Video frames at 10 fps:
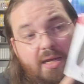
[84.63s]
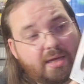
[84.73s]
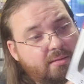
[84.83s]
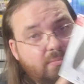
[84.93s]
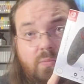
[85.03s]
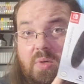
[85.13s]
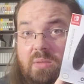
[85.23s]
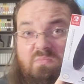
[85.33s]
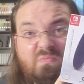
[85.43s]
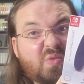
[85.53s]
and,
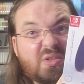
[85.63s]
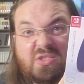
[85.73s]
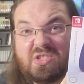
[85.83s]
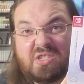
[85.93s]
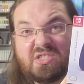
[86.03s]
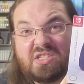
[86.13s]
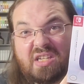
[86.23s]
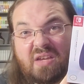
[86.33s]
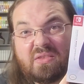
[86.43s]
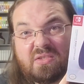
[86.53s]
well, we're just going to see
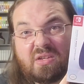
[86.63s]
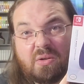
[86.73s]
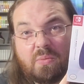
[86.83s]
how this sucker